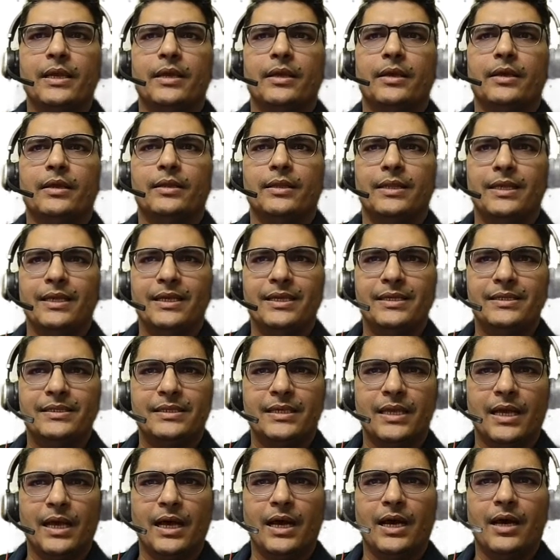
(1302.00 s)
these
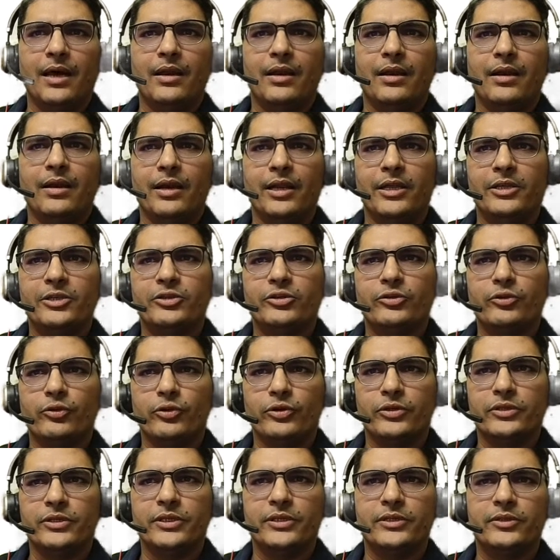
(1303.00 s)
are rich
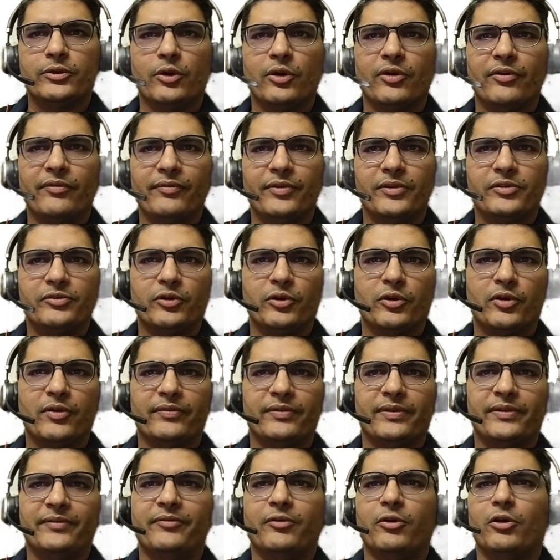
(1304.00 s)
sources of which one of
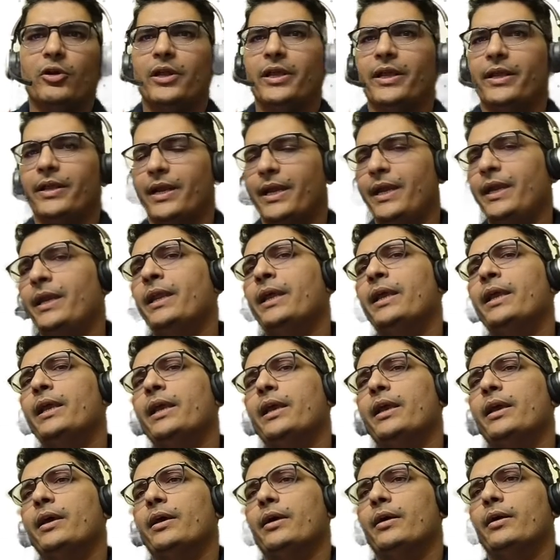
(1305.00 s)
the following, right?
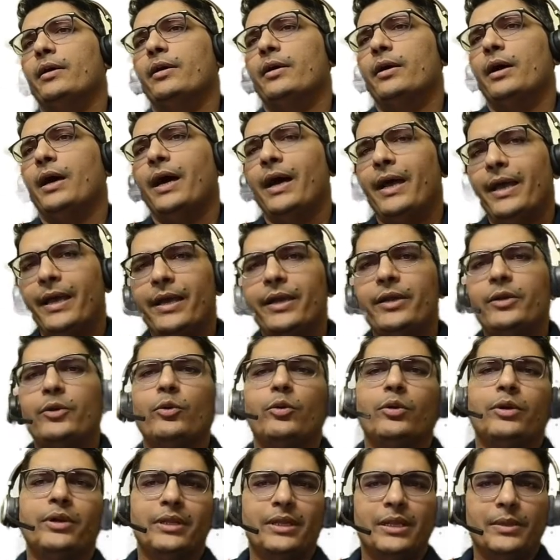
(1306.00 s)
I had
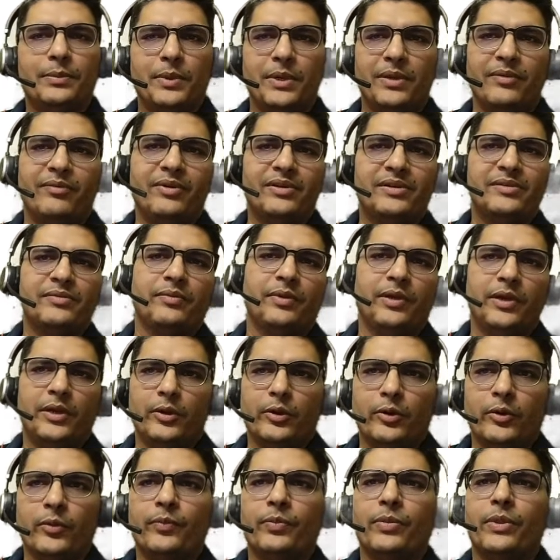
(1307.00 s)
told in the previous
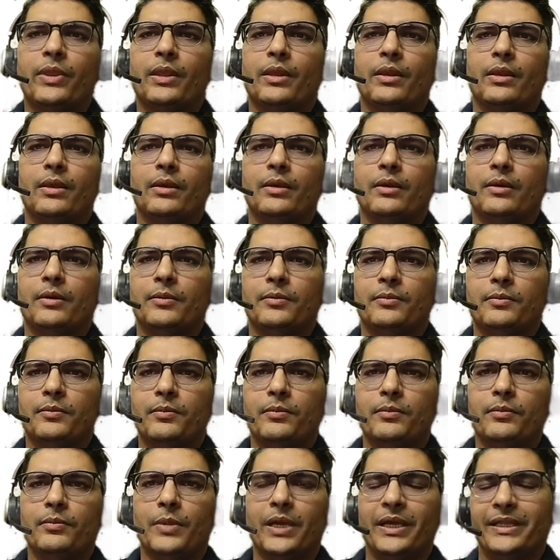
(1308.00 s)
video,
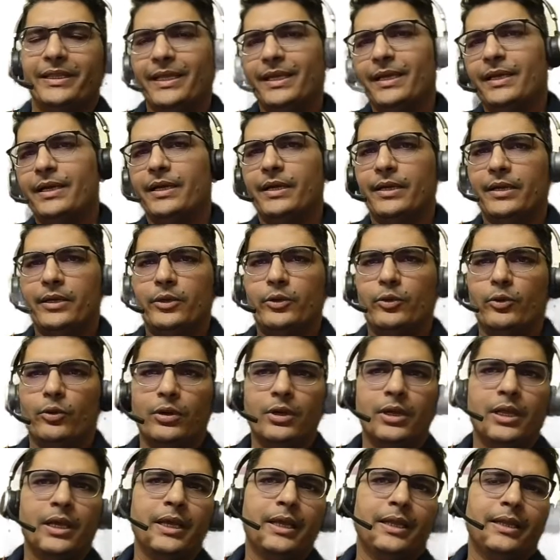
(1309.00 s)
I think I had
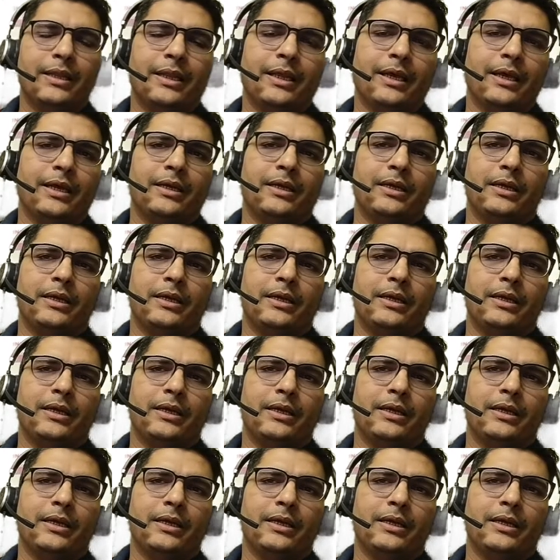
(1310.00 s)
told that